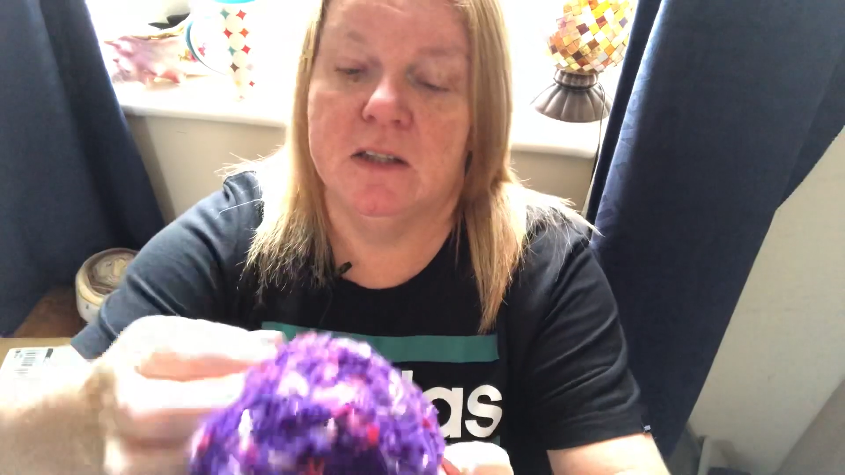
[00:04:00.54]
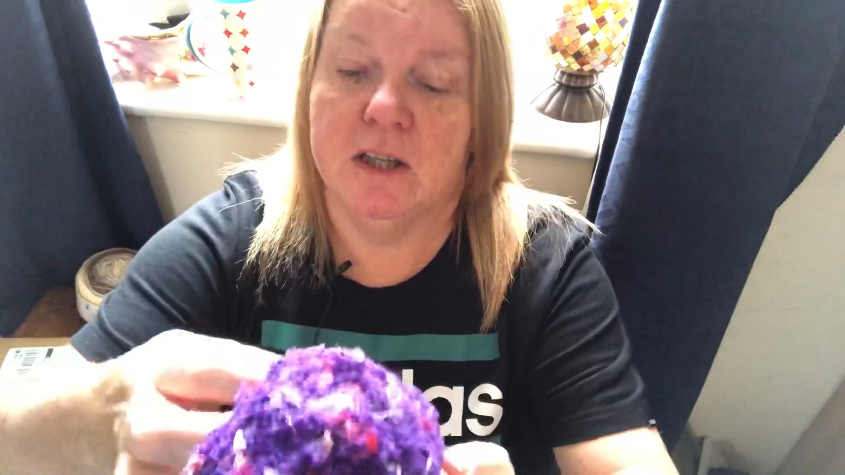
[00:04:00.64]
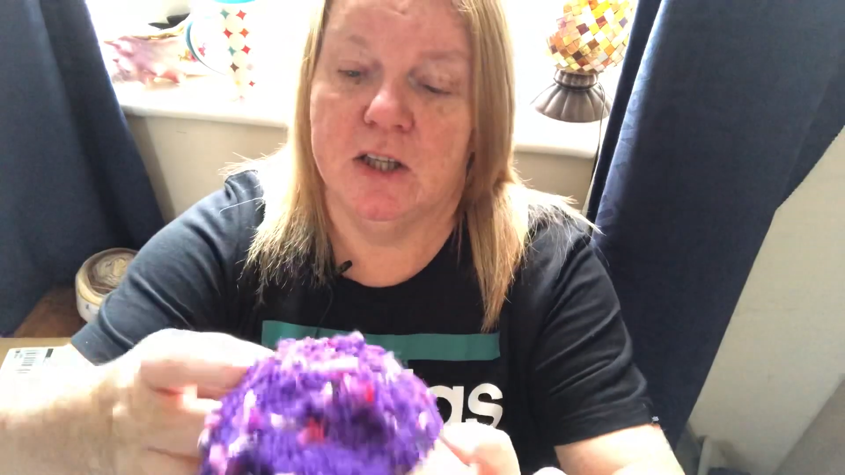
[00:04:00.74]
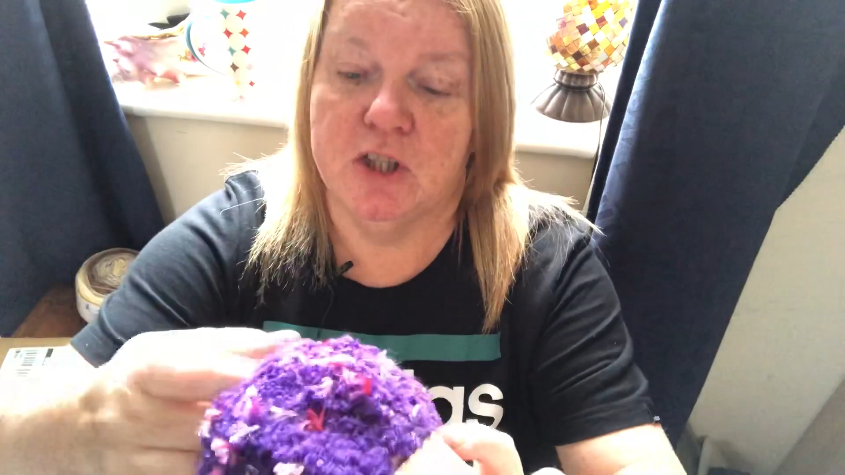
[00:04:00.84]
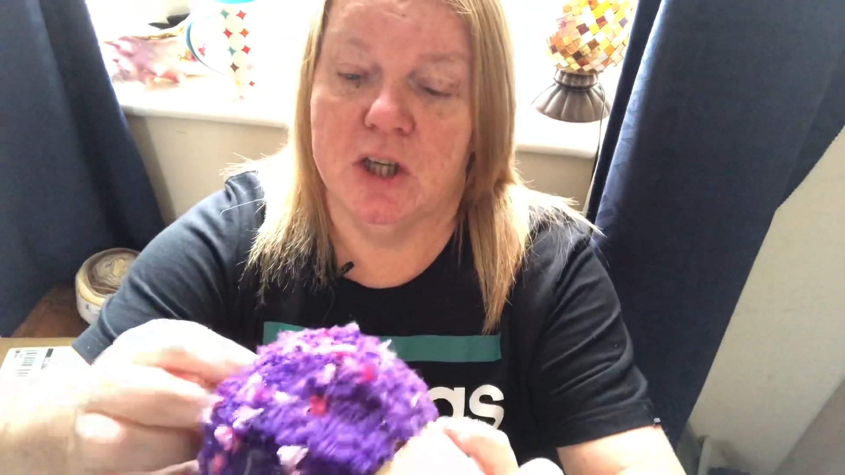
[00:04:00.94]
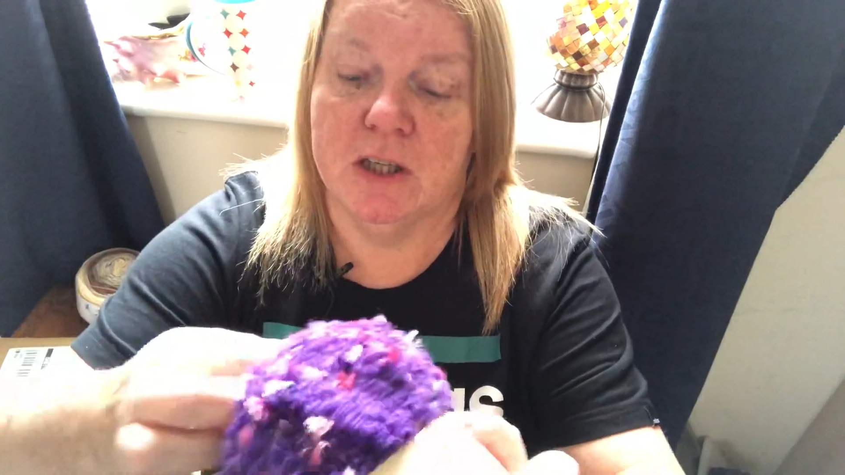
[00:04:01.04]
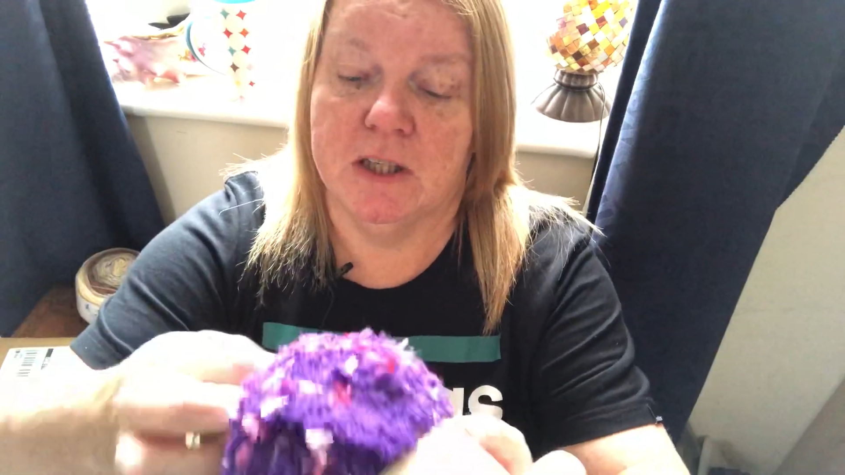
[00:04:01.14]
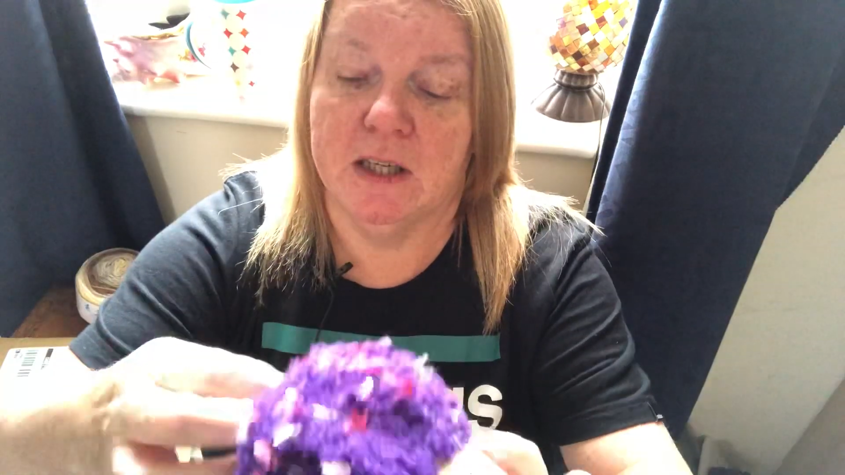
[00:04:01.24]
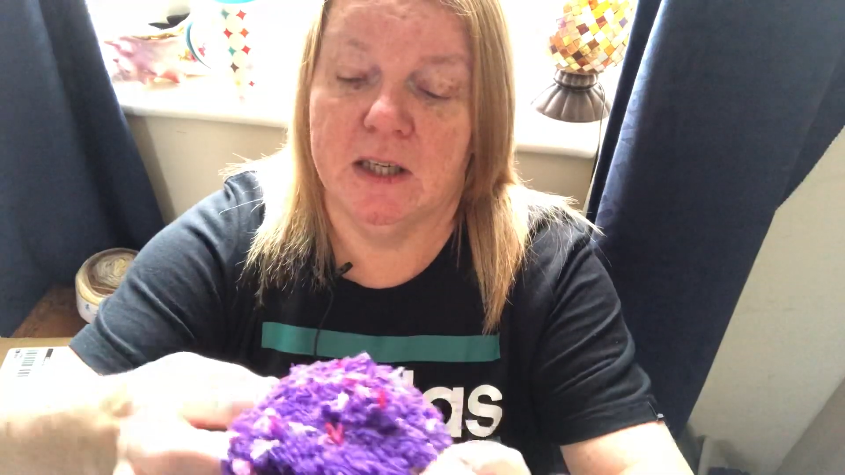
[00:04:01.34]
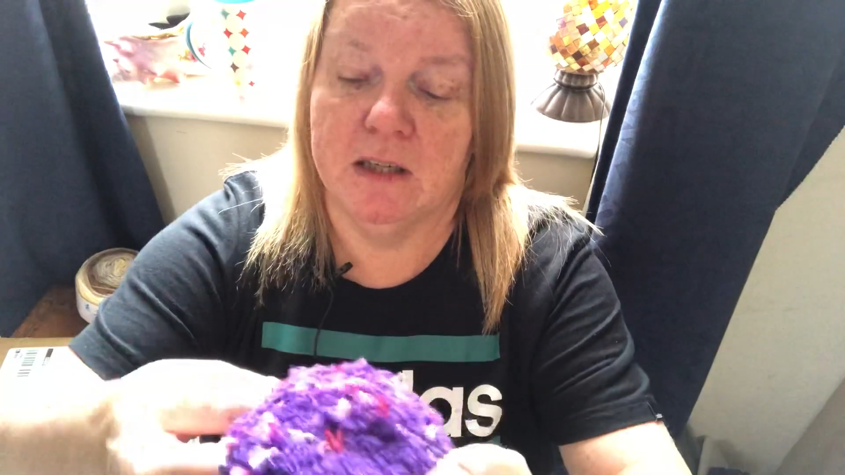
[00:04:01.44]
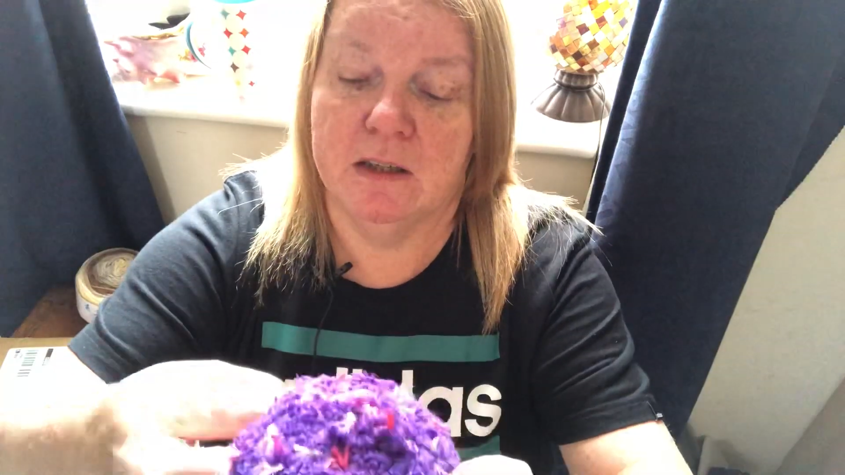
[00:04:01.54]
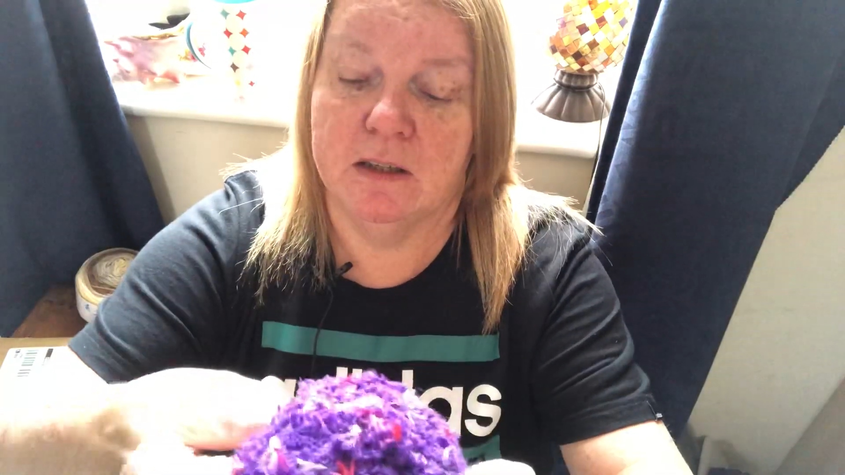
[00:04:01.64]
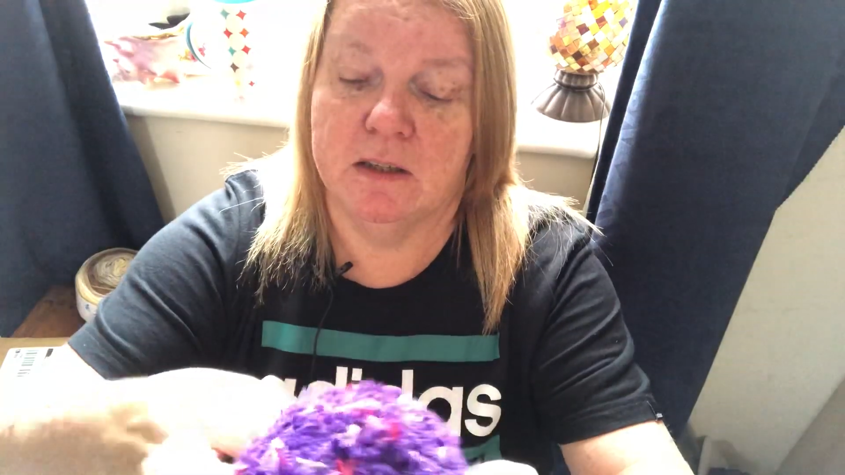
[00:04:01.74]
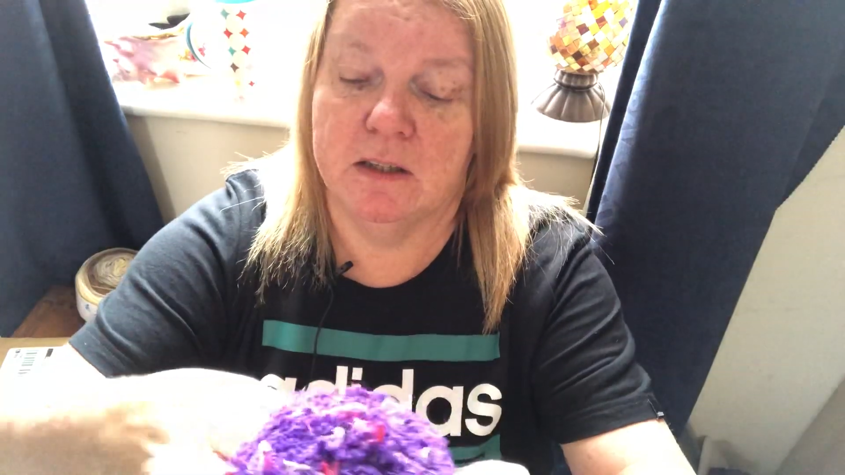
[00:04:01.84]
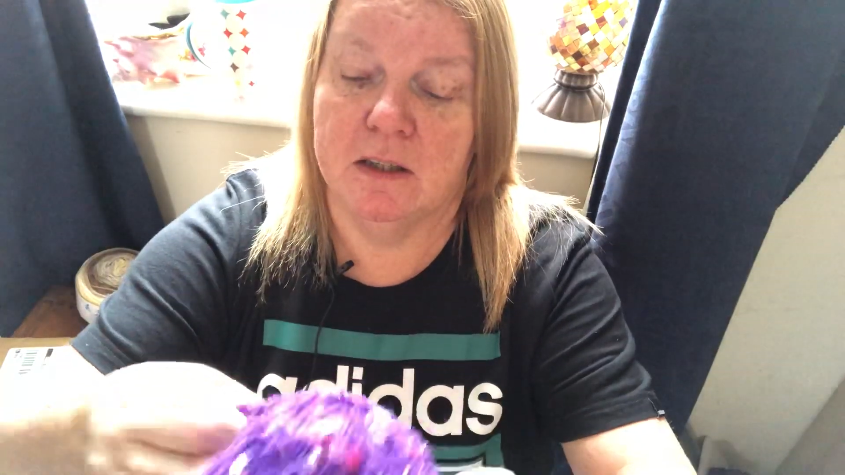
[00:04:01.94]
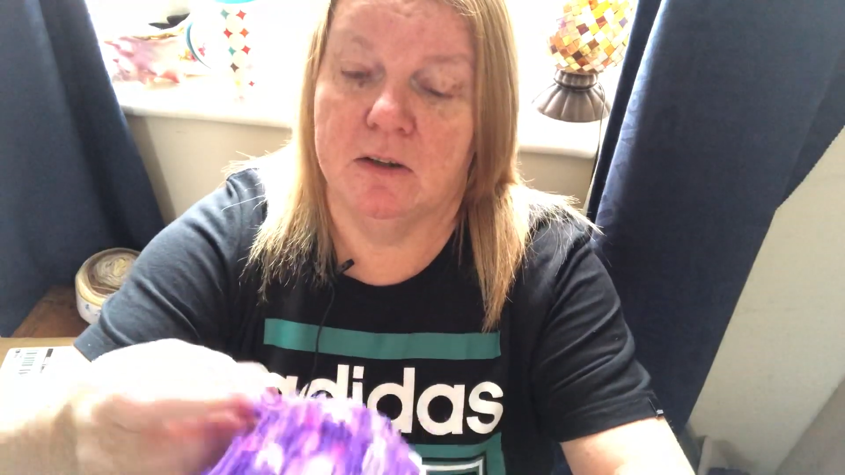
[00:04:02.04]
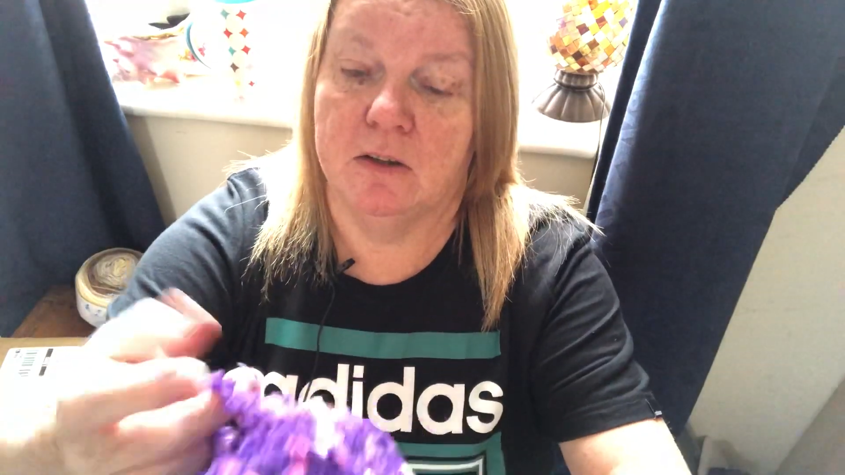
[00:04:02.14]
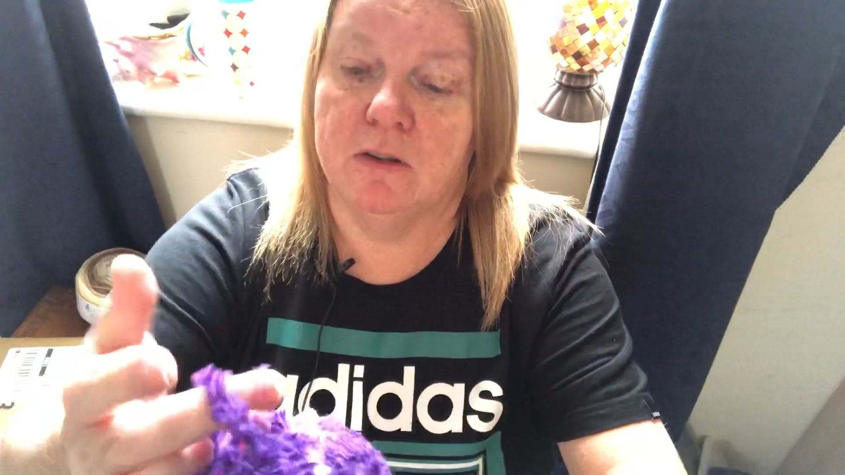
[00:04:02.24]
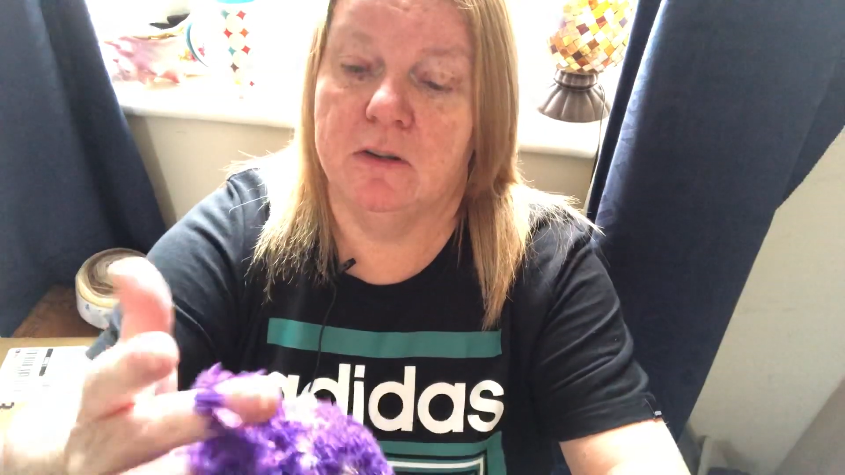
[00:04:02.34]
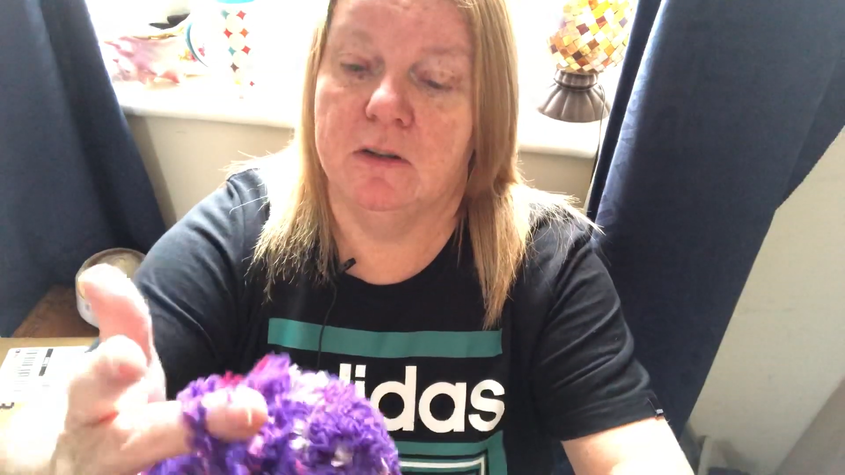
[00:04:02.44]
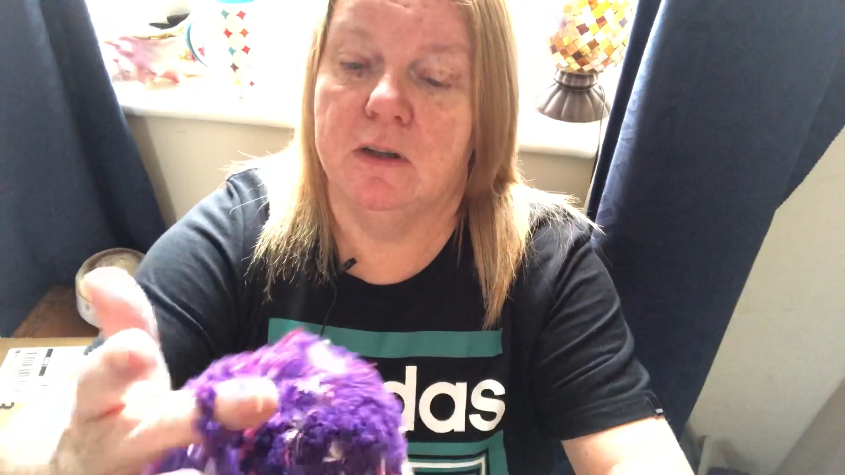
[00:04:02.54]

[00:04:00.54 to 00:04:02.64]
a chunky yarn.